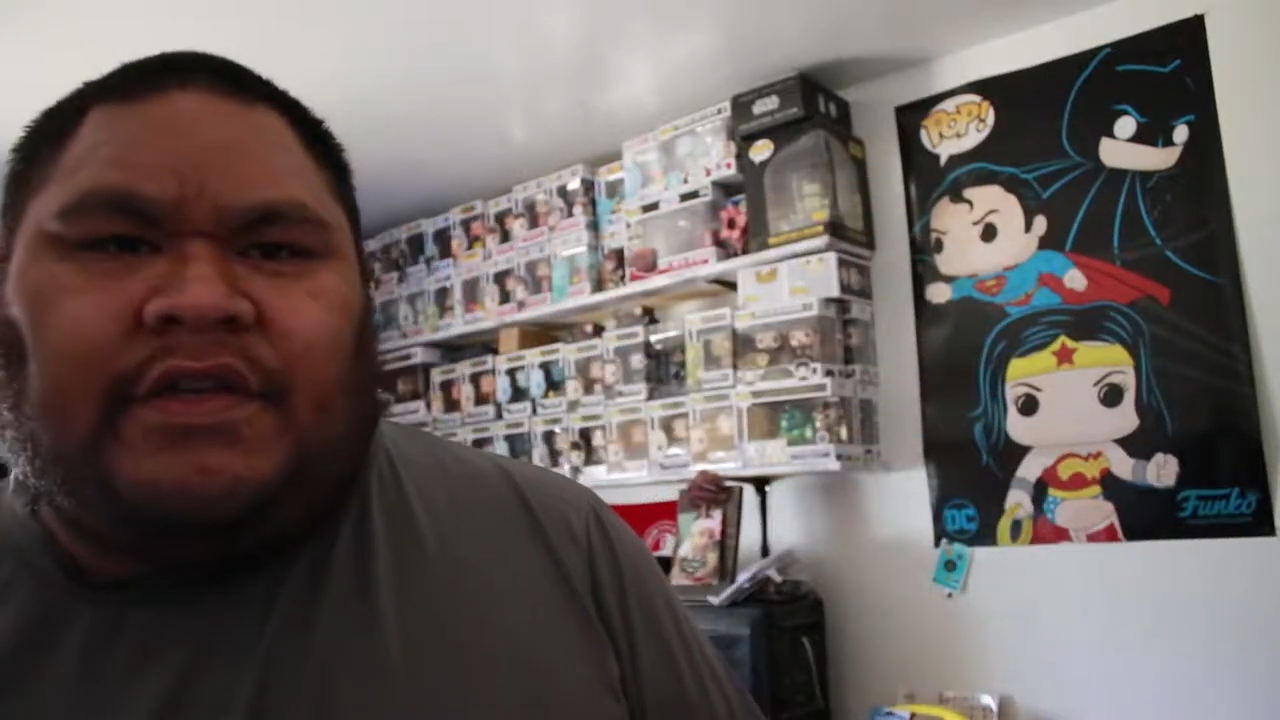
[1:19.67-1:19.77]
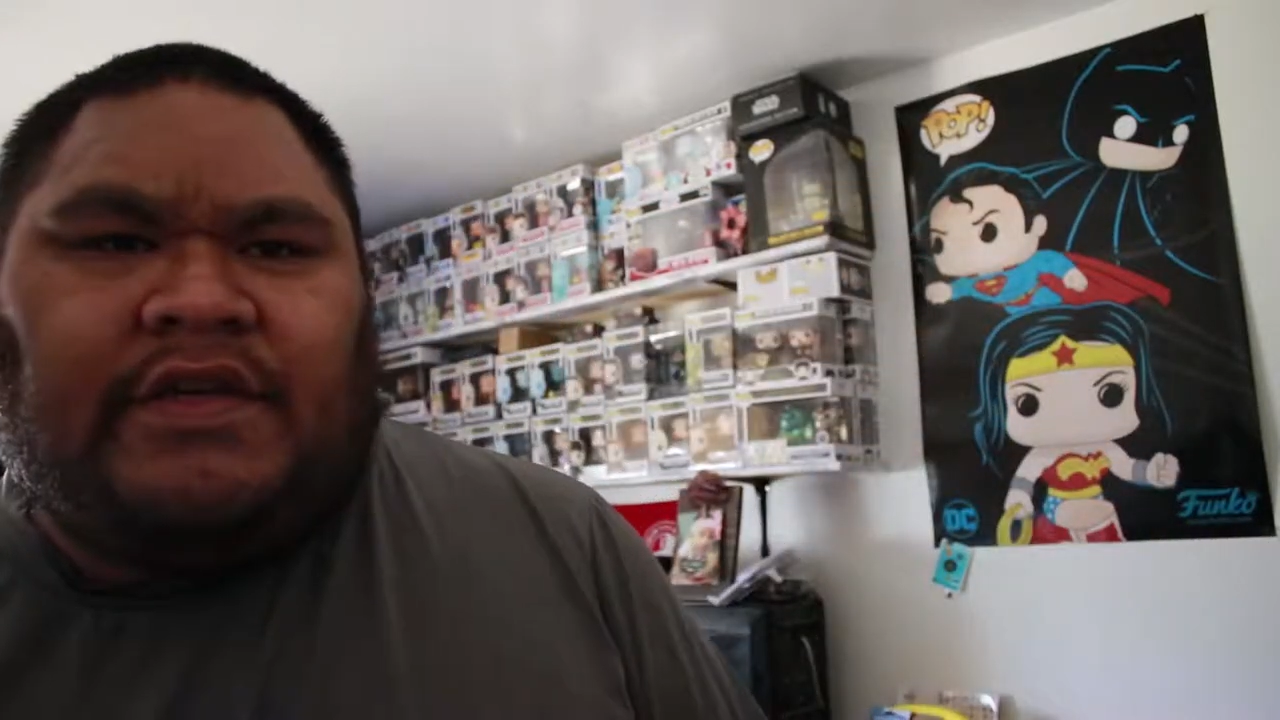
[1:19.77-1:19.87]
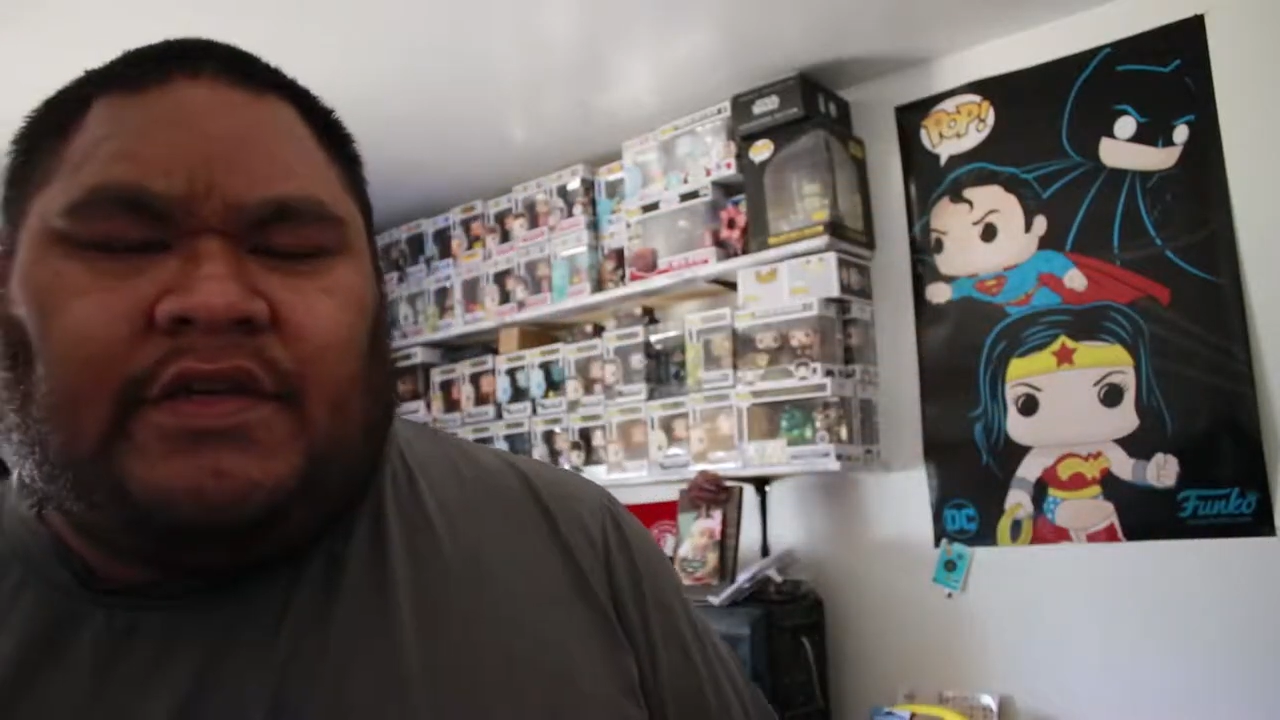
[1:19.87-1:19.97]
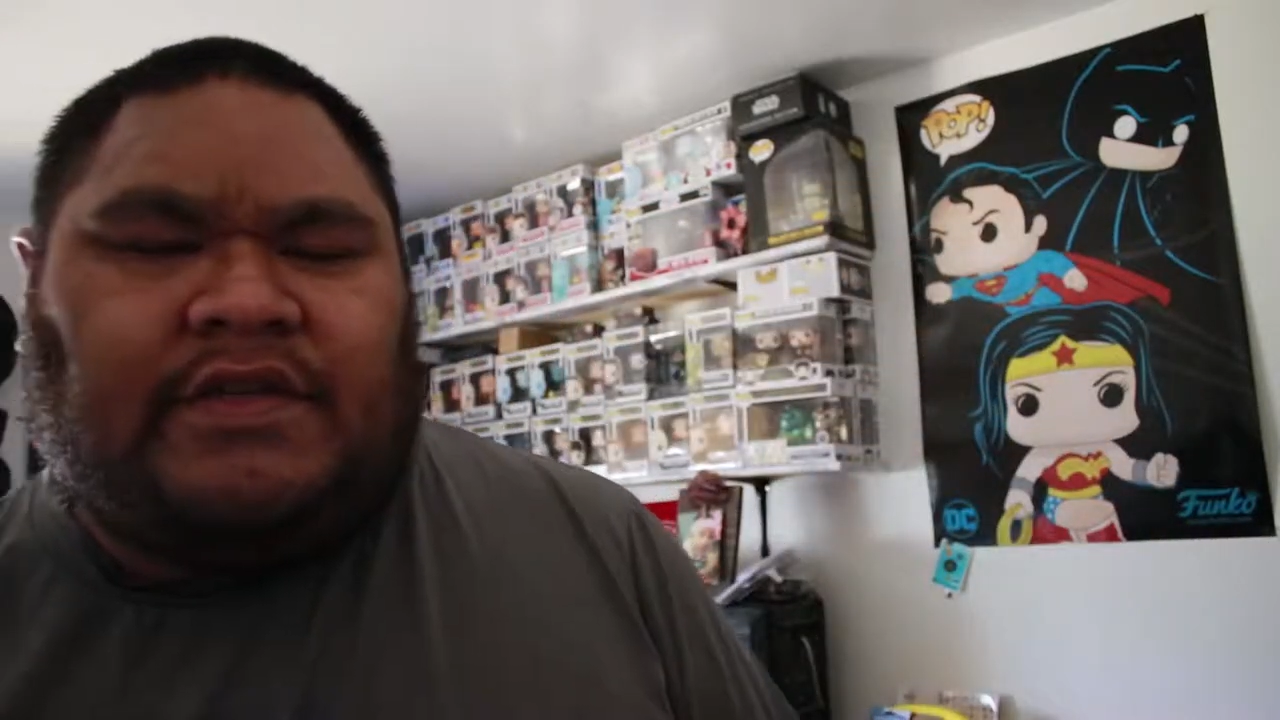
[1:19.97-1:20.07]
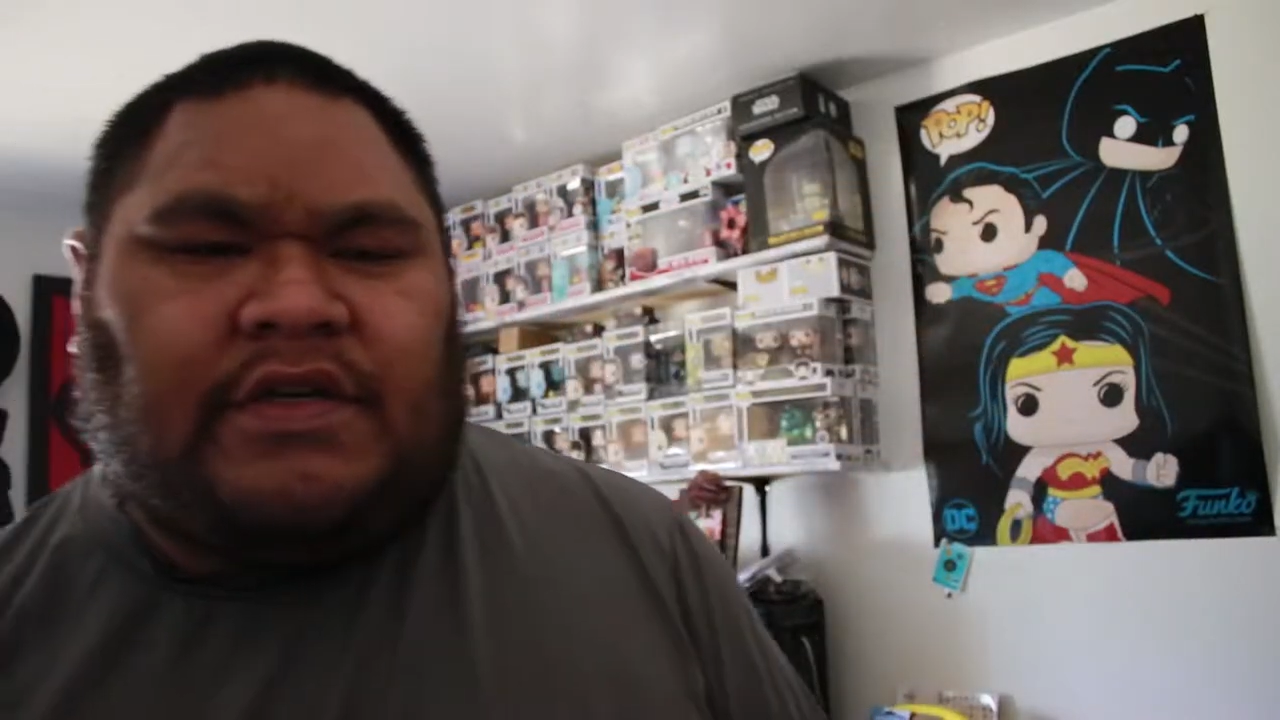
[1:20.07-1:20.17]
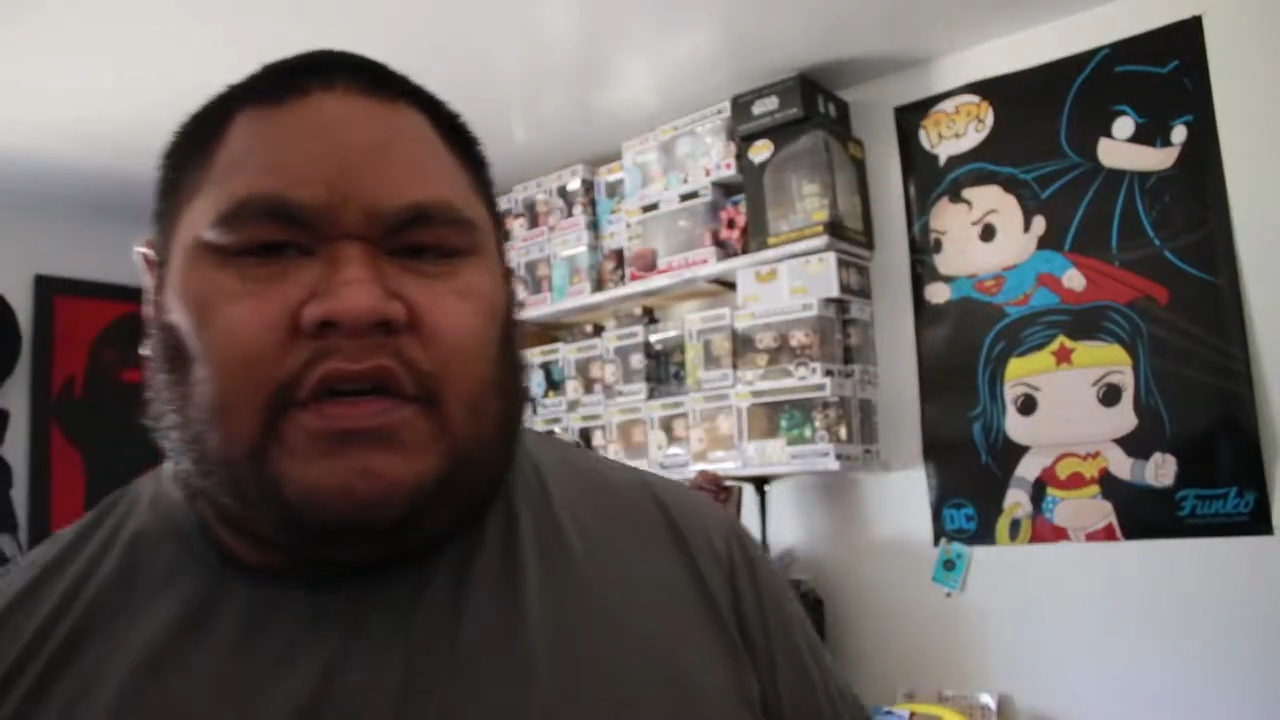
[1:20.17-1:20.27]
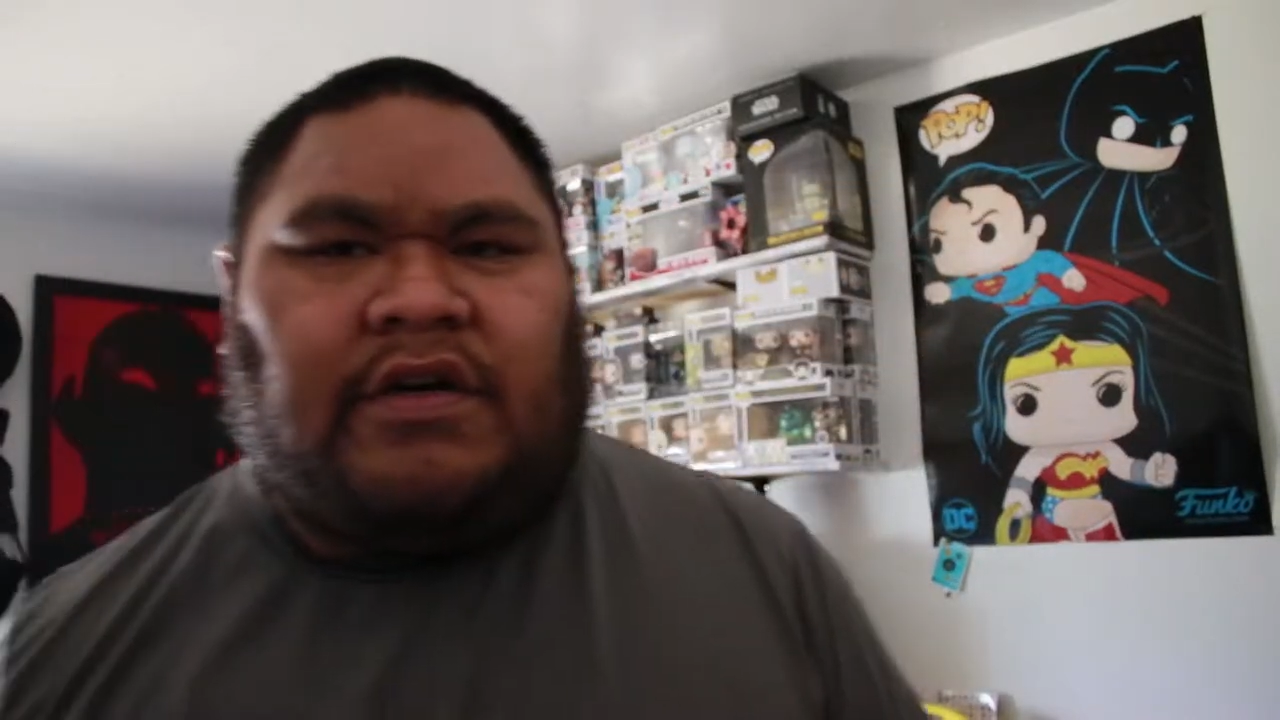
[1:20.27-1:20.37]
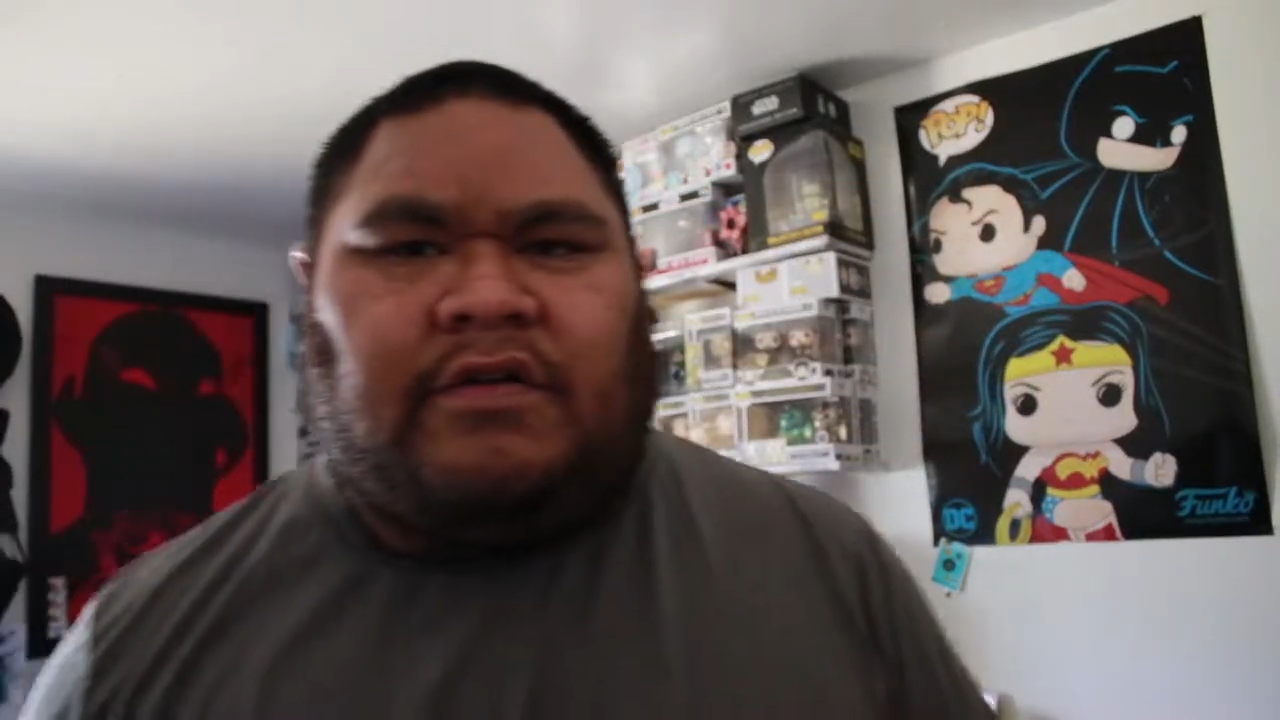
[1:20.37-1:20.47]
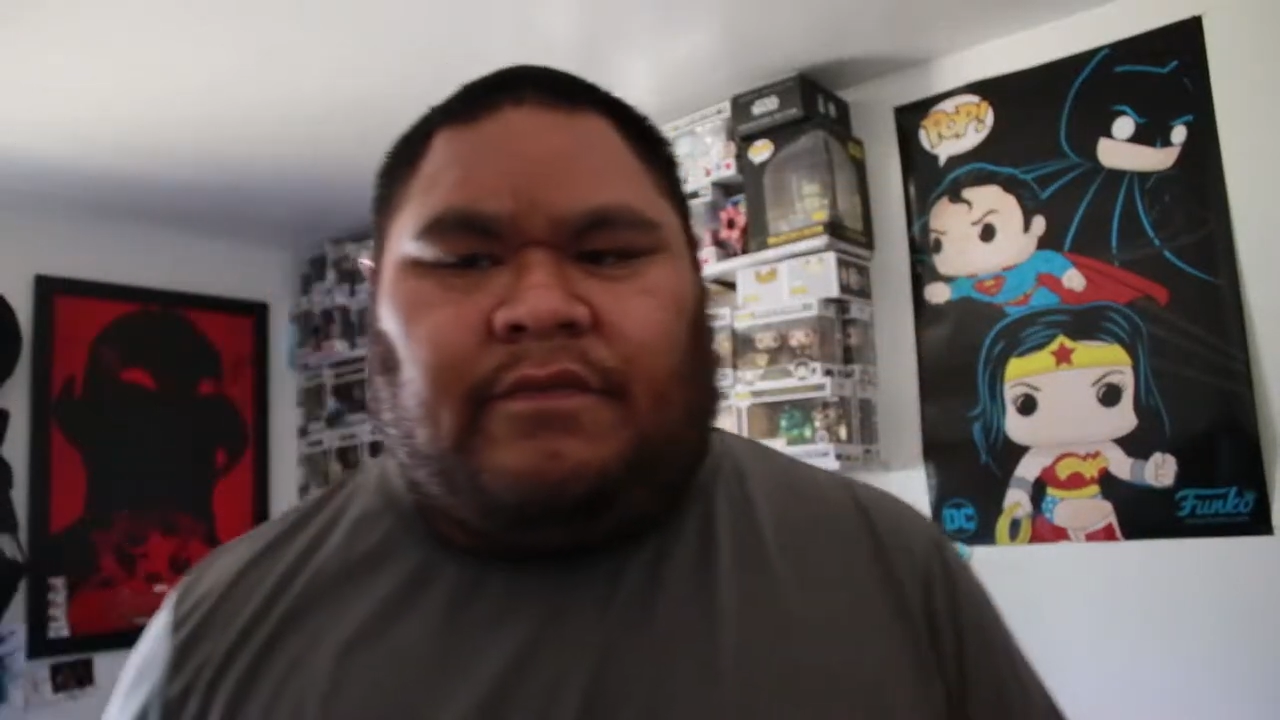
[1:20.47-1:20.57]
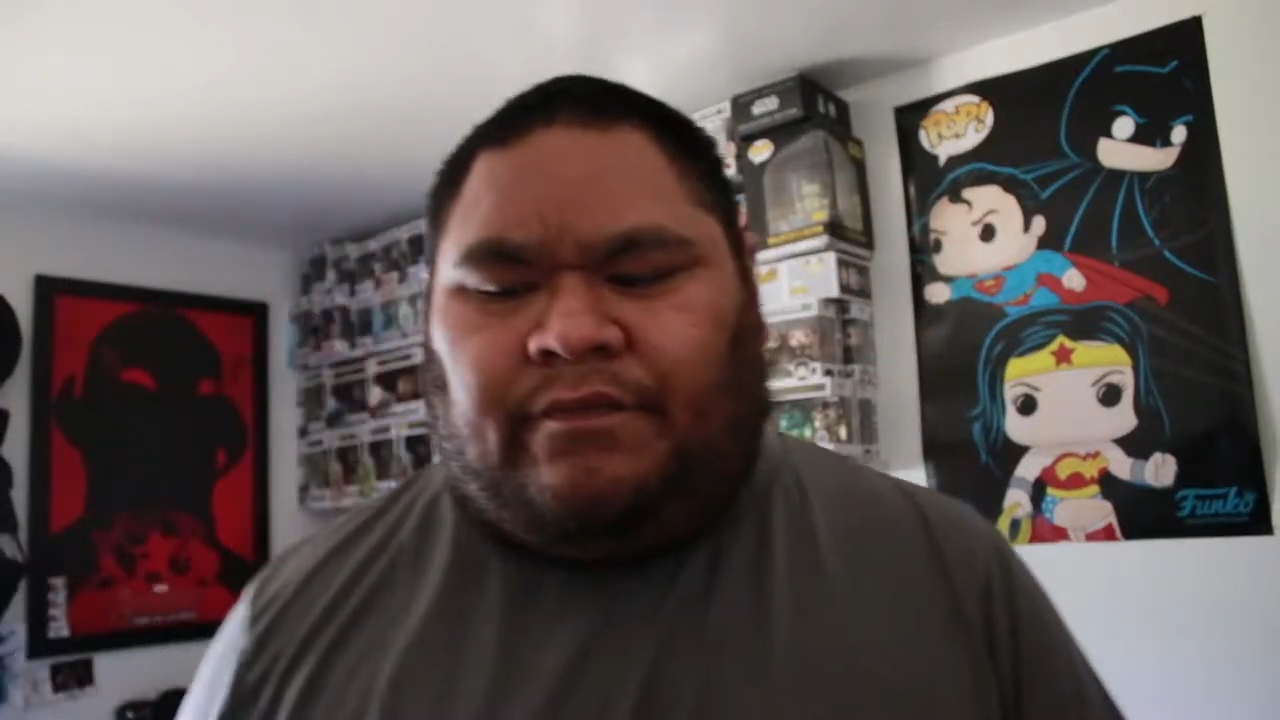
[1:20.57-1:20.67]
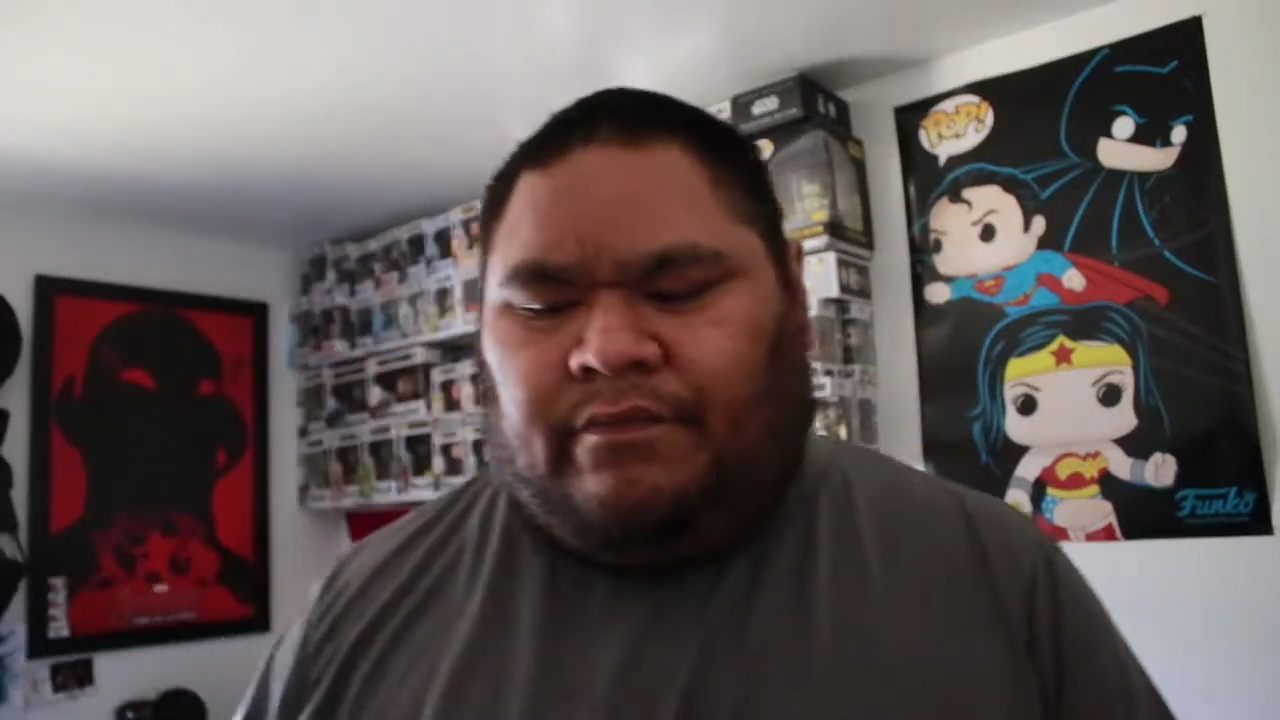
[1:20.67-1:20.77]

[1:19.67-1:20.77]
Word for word: these uh,